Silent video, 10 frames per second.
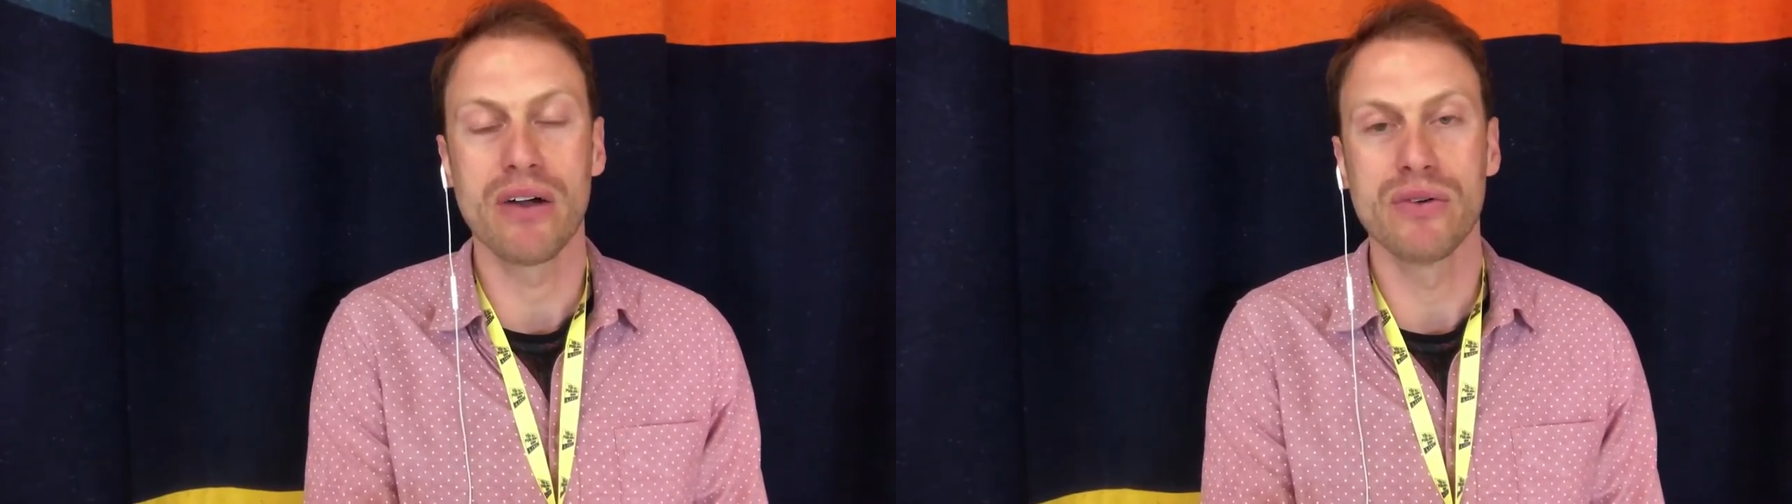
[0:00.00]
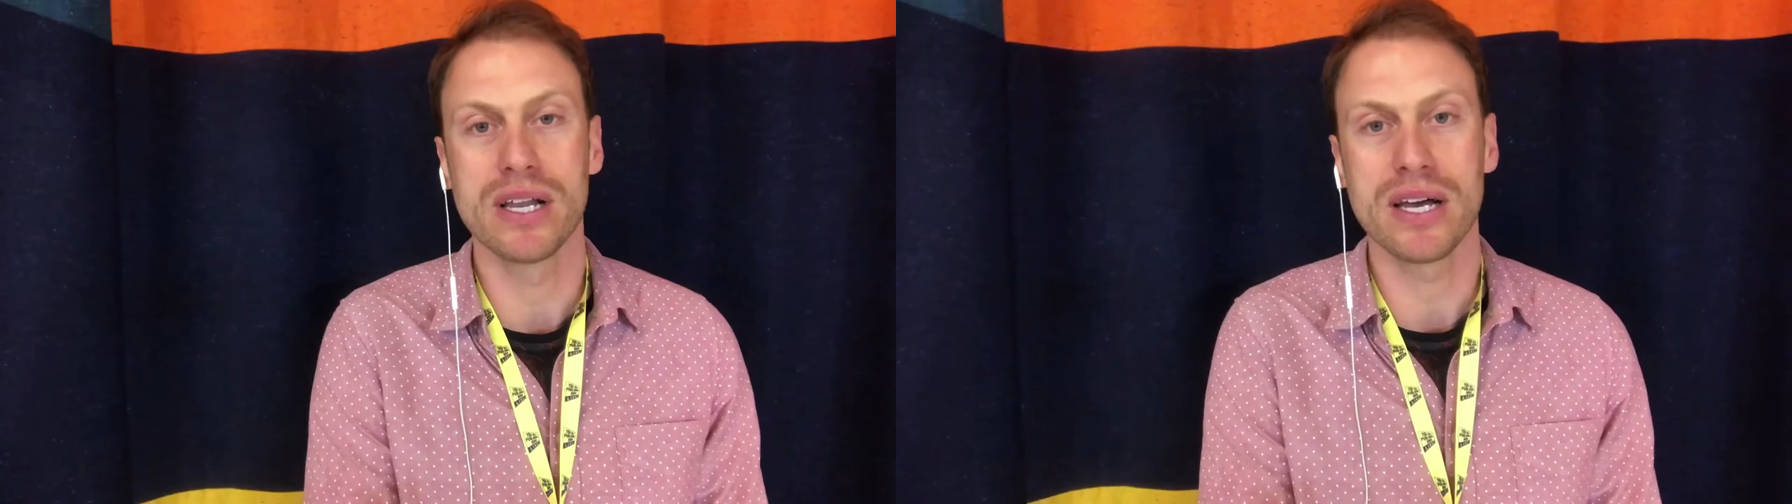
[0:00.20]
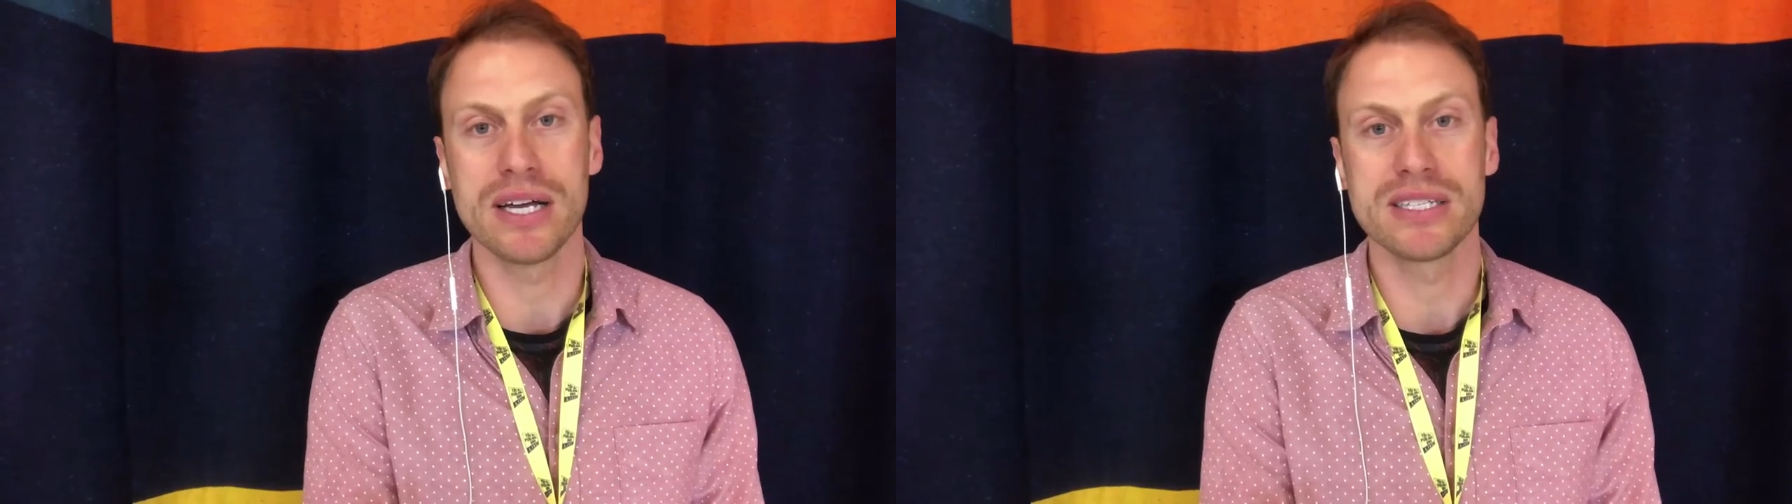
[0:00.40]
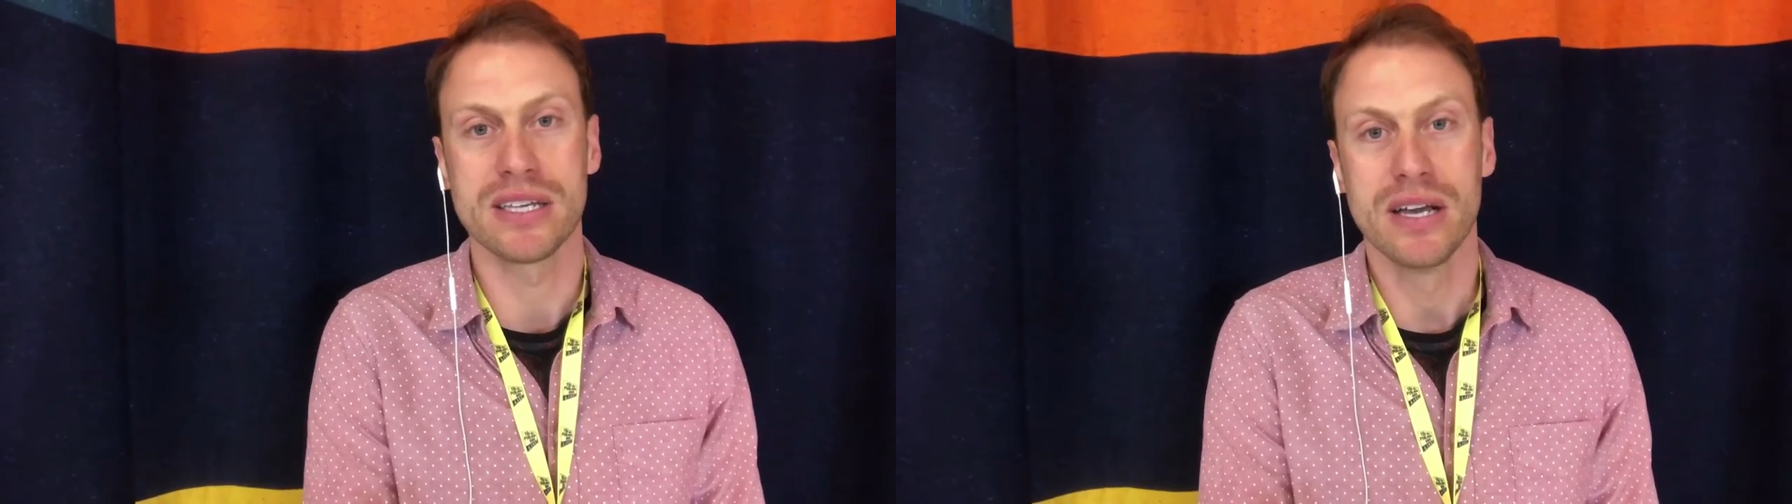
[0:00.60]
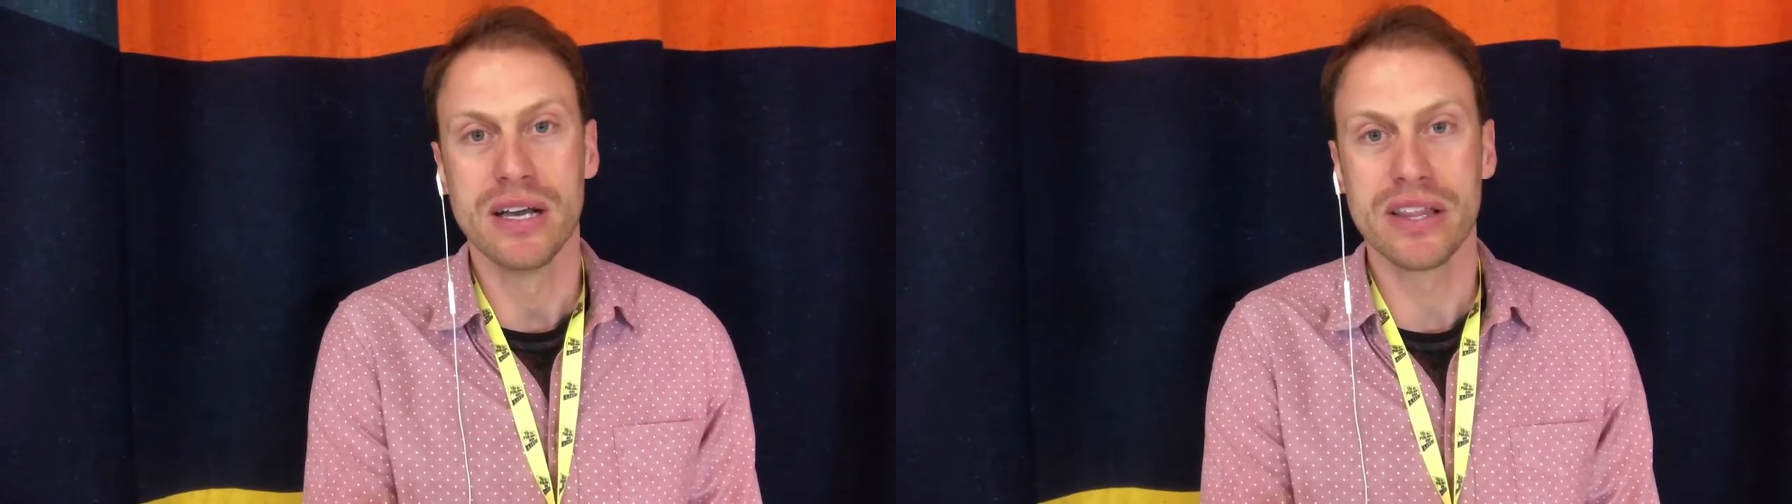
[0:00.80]
I realize
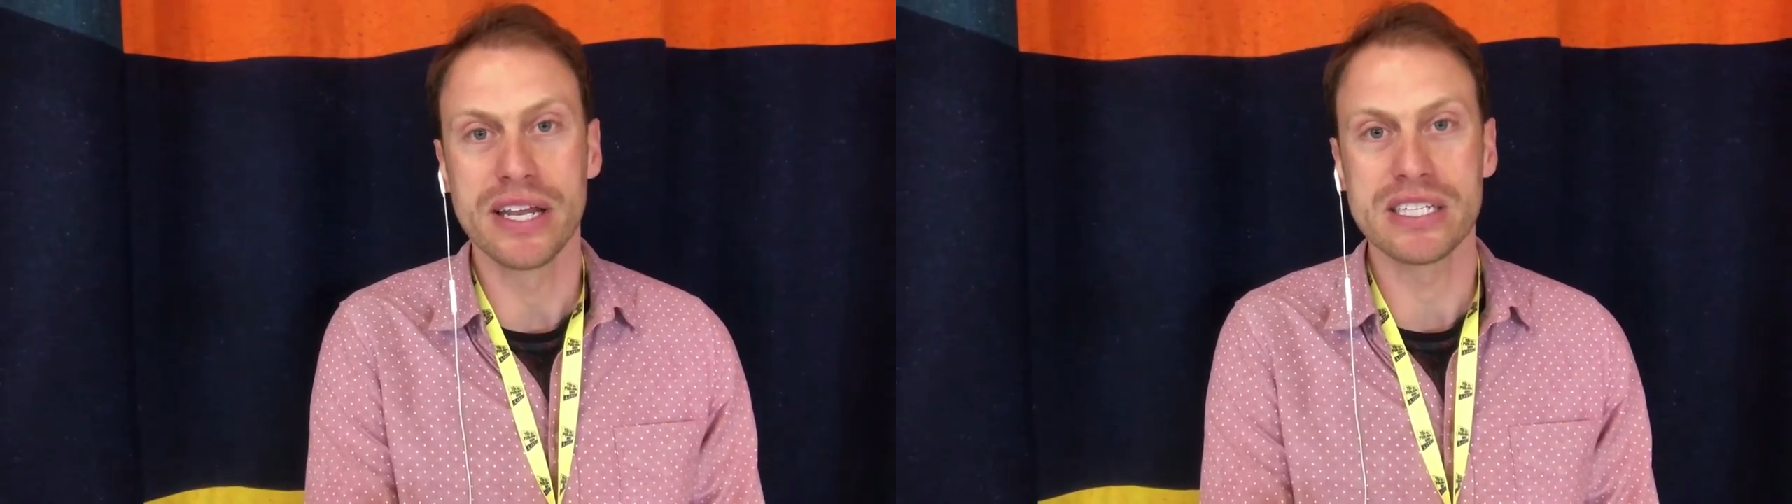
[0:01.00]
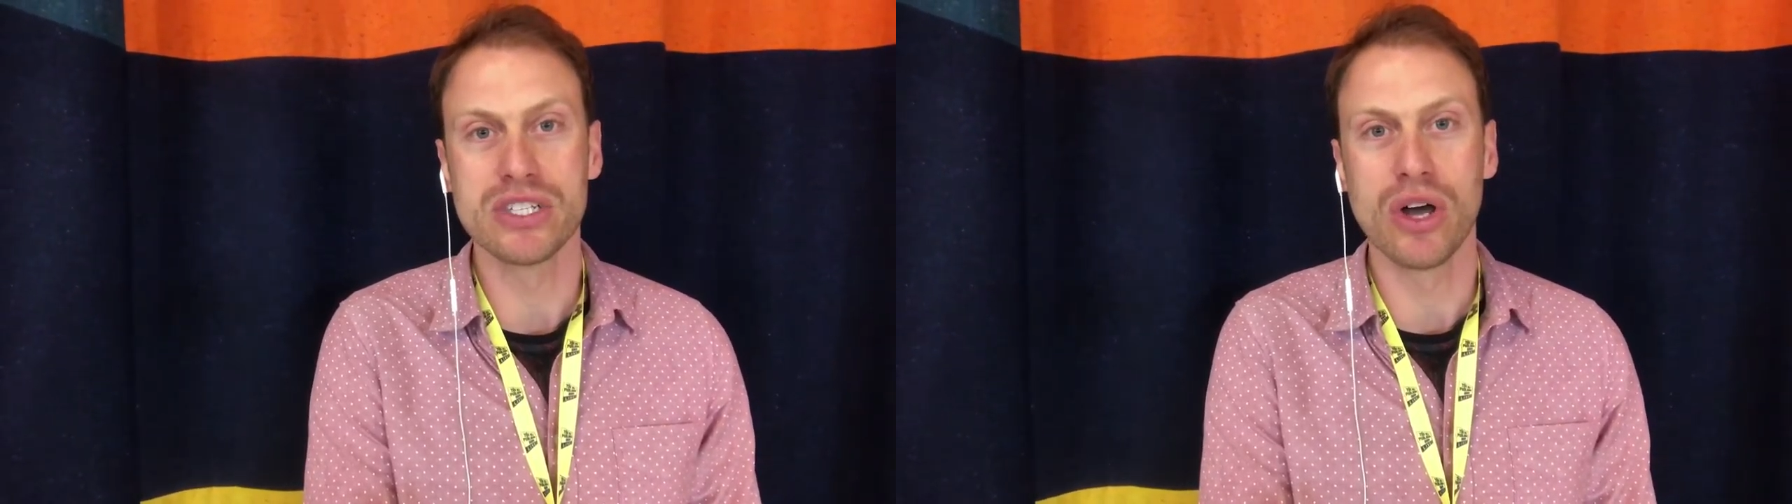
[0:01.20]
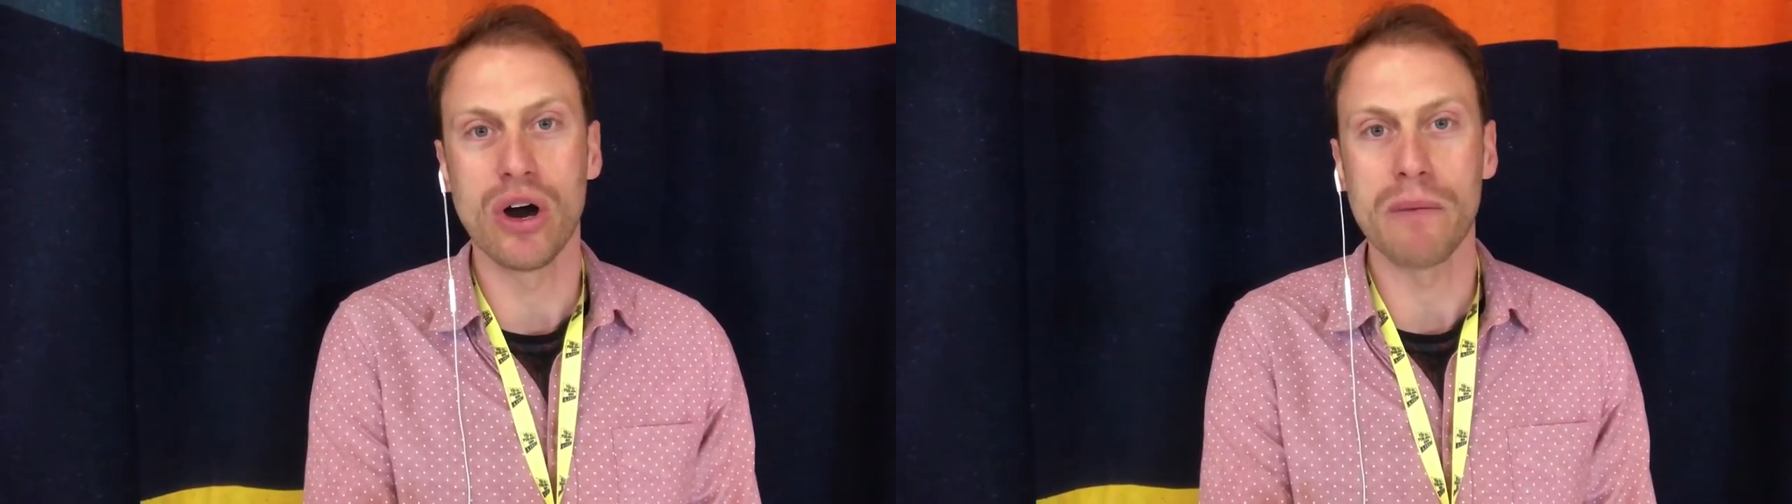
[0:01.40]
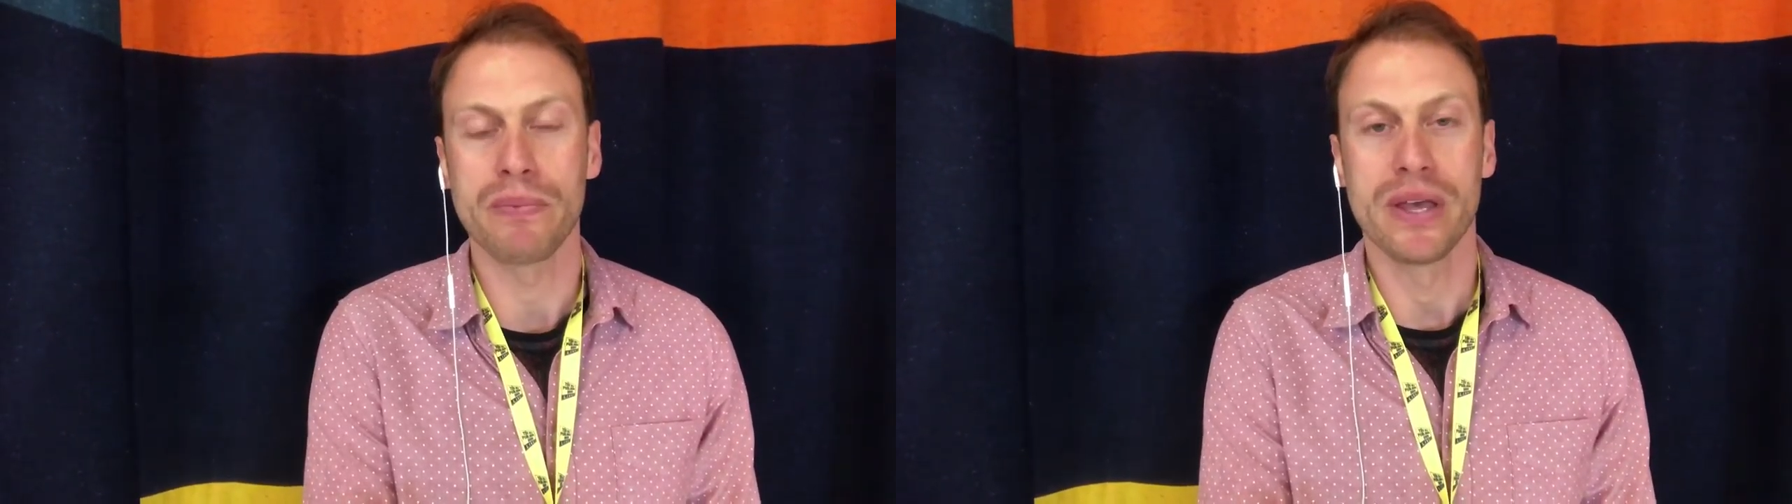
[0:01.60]
that it's not.